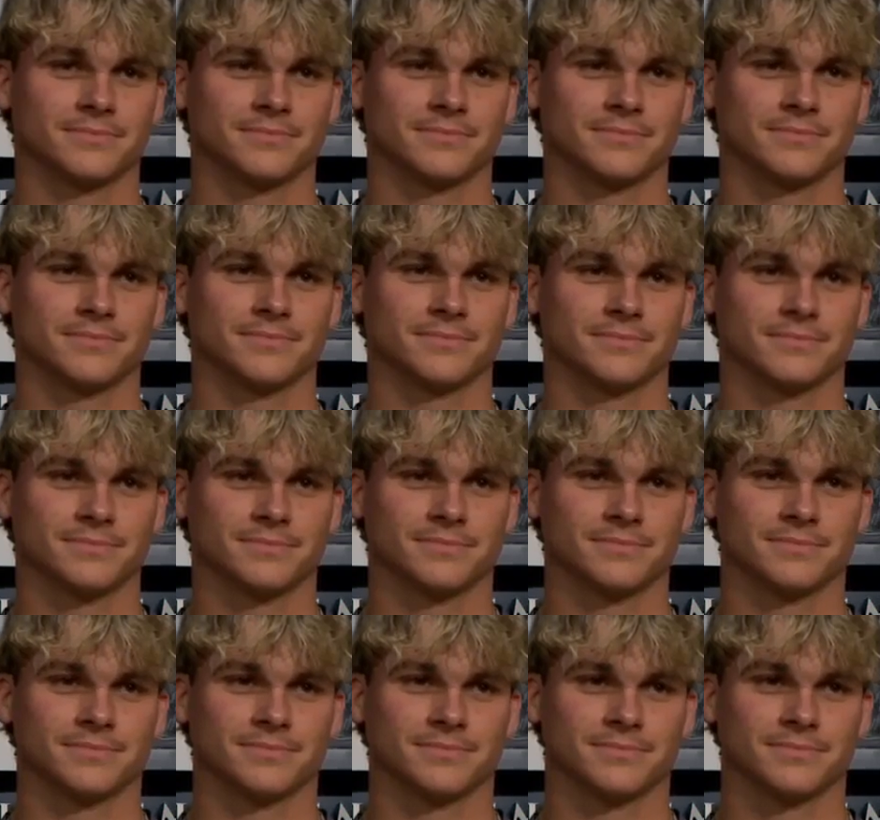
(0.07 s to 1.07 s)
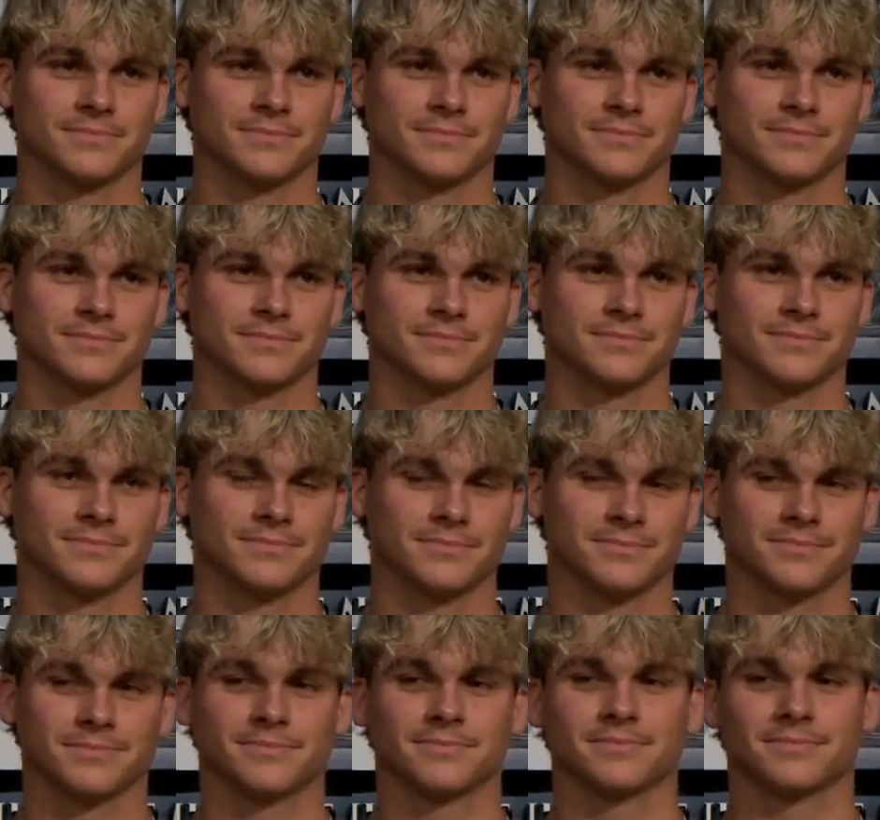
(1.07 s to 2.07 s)

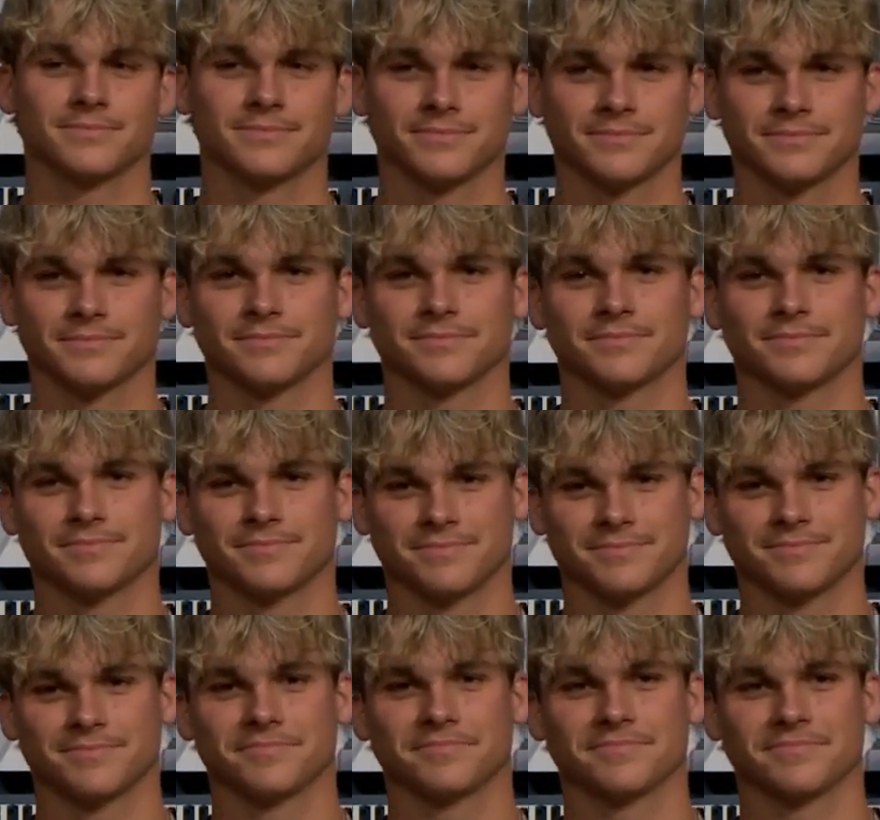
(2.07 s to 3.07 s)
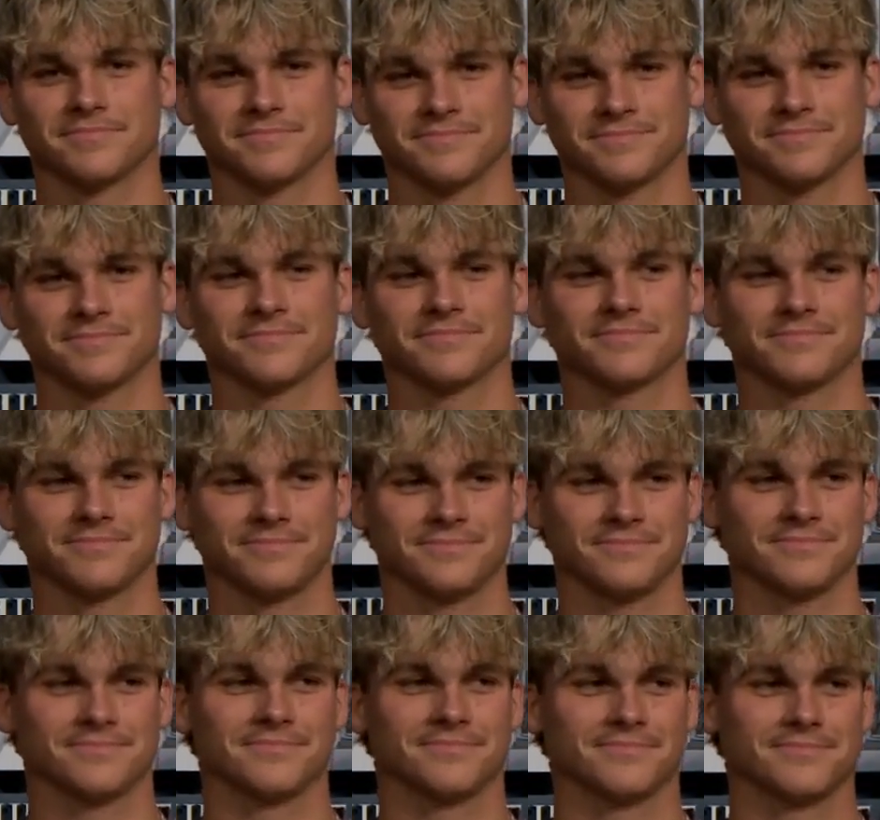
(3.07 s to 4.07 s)

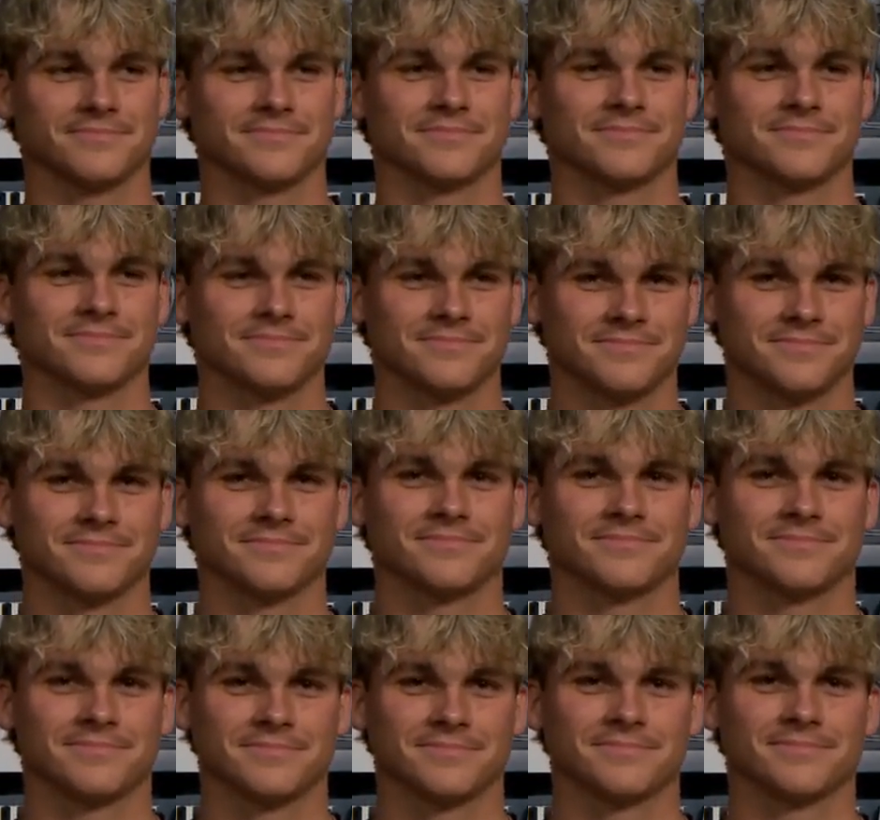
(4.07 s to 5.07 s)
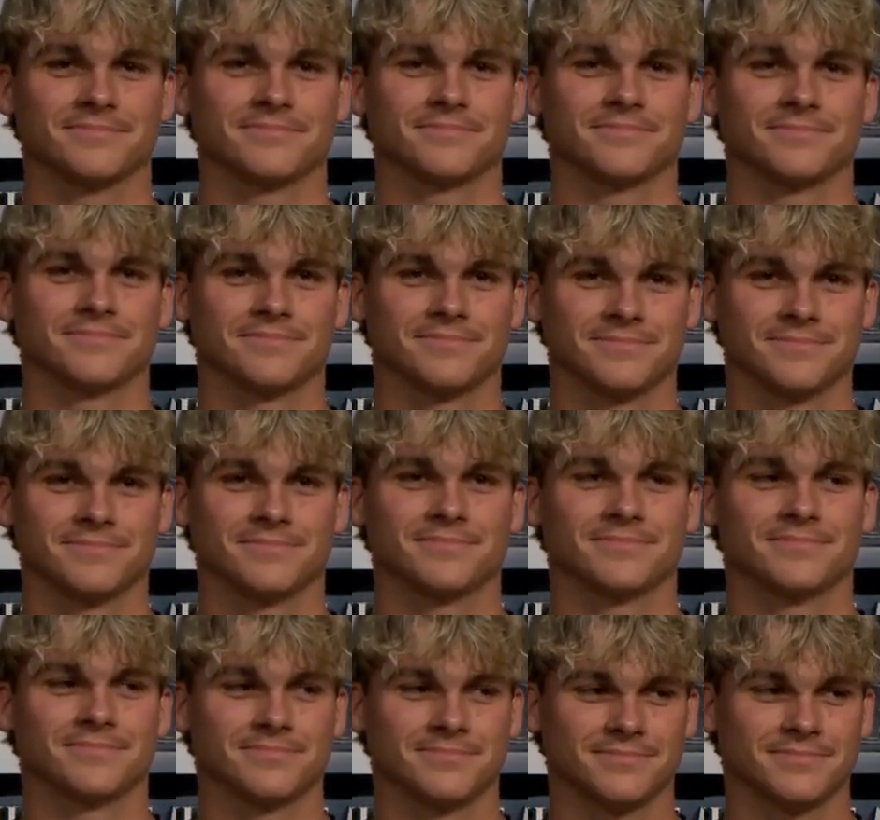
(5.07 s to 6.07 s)

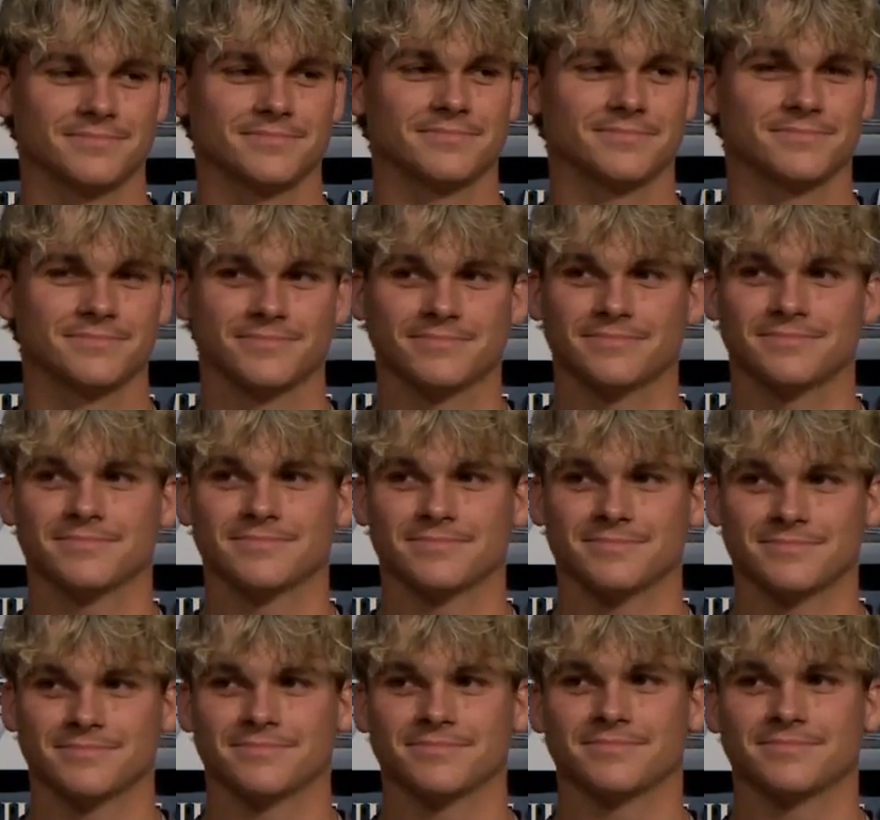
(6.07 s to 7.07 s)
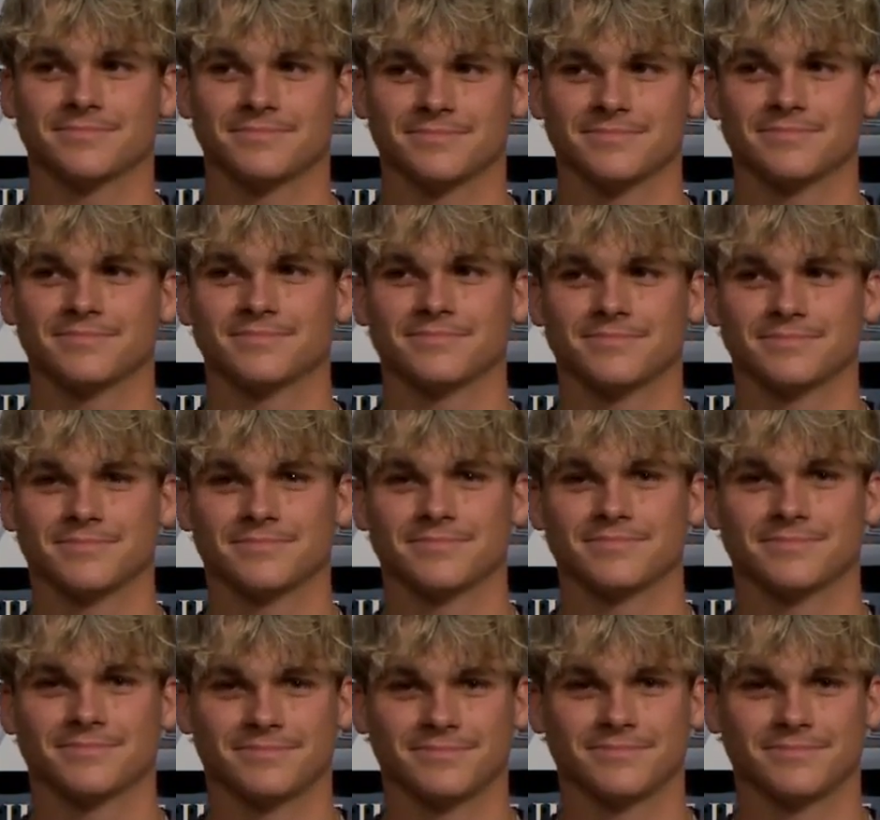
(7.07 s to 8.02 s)
(not speaking)